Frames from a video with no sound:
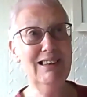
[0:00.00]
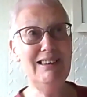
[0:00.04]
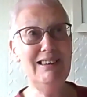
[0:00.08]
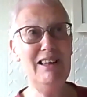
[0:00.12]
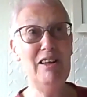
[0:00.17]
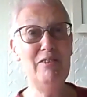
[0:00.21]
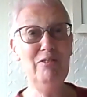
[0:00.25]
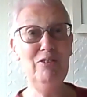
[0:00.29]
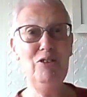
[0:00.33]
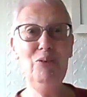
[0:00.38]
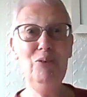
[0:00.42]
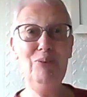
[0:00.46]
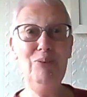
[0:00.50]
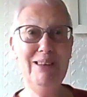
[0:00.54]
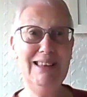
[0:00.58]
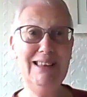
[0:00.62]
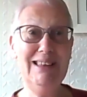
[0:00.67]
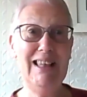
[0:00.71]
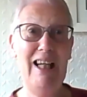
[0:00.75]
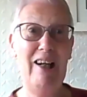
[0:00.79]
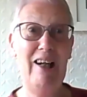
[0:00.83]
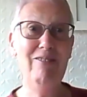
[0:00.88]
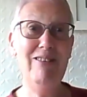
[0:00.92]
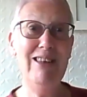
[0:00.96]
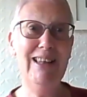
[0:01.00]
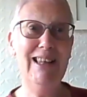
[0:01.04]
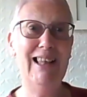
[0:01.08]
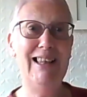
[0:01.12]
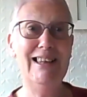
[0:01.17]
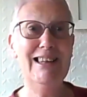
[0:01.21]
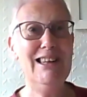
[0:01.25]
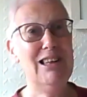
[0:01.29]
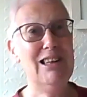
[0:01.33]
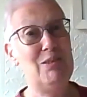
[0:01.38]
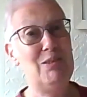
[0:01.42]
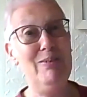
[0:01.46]
as I've always carried that
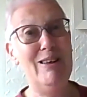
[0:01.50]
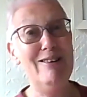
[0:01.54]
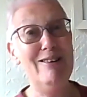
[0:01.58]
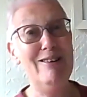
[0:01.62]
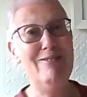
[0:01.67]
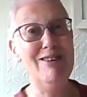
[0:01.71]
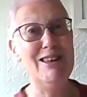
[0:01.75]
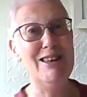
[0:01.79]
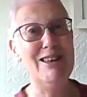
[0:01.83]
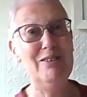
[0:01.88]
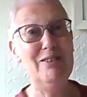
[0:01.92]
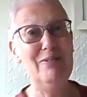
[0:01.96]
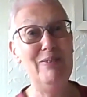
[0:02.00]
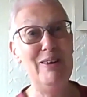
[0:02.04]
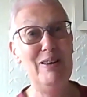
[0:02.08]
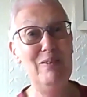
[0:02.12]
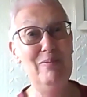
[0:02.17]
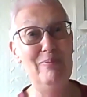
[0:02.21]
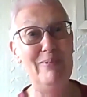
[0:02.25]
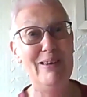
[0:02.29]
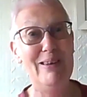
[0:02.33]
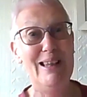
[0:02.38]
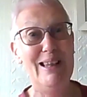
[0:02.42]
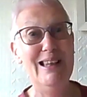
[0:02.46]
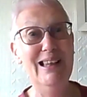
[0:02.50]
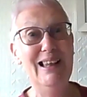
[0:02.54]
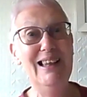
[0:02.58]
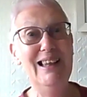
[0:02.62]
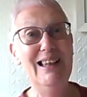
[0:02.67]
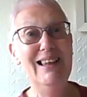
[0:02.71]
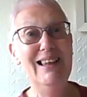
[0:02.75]
experience with me,